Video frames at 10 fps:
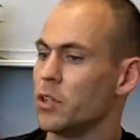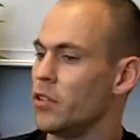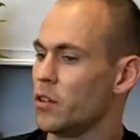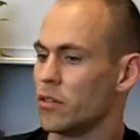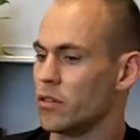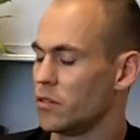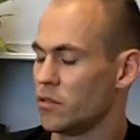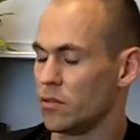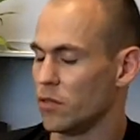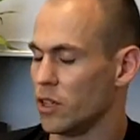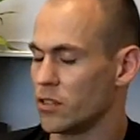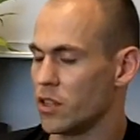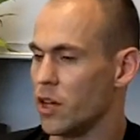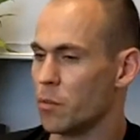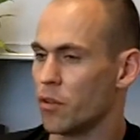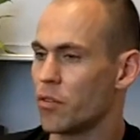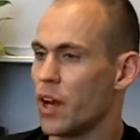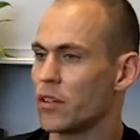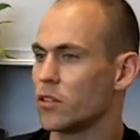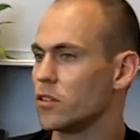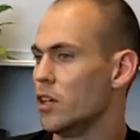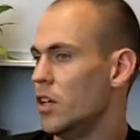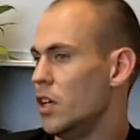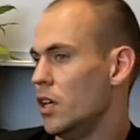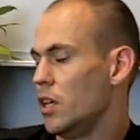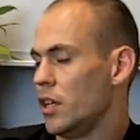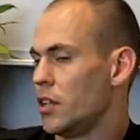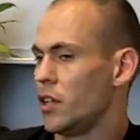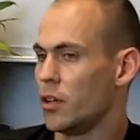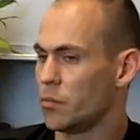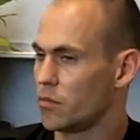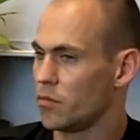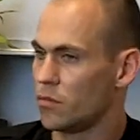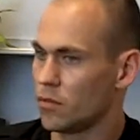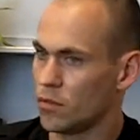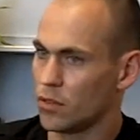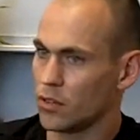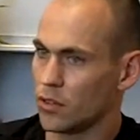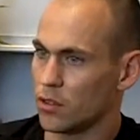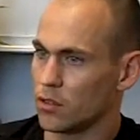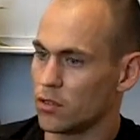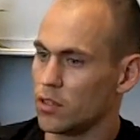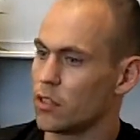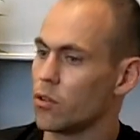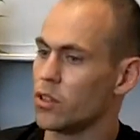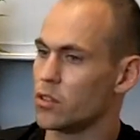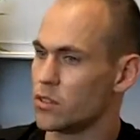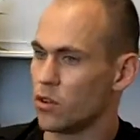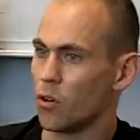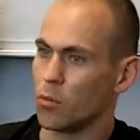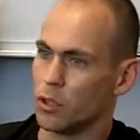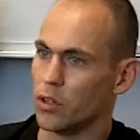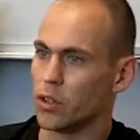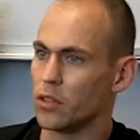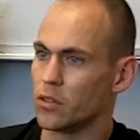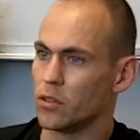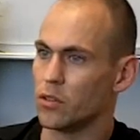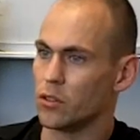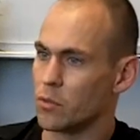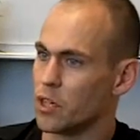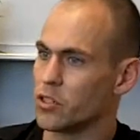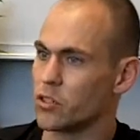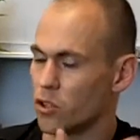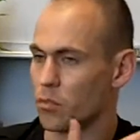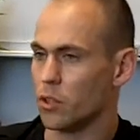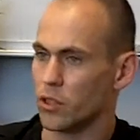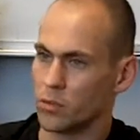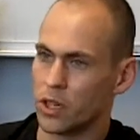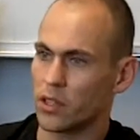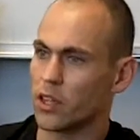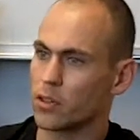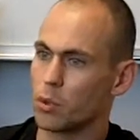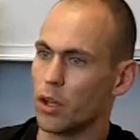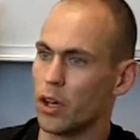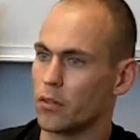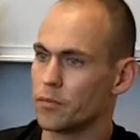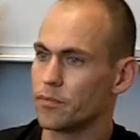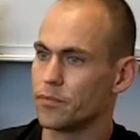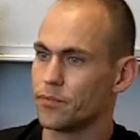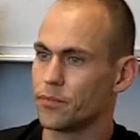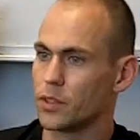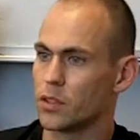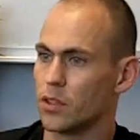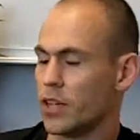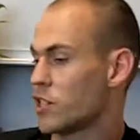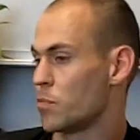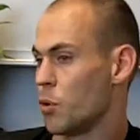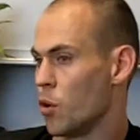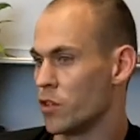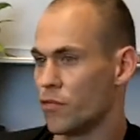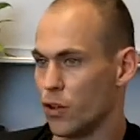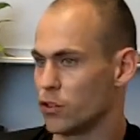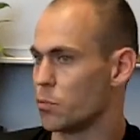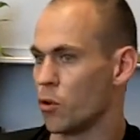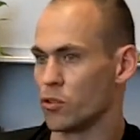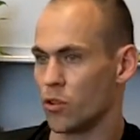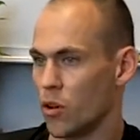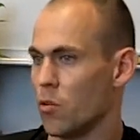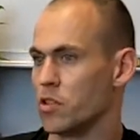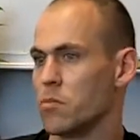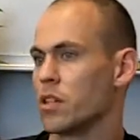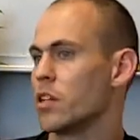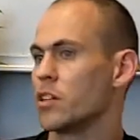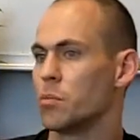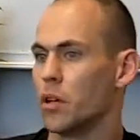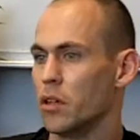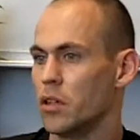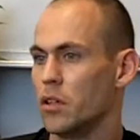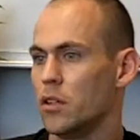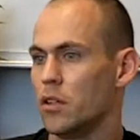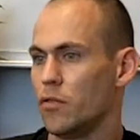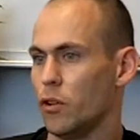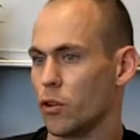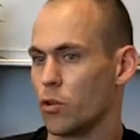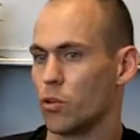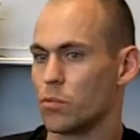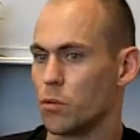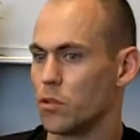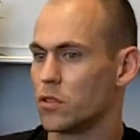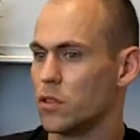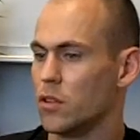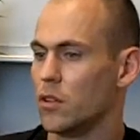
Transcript: I mean, you can list a number of factors, and it decreases your ability to, or diminishes your ability to make the next play. And that's sports. Field sports are always about the next play, field and court sports.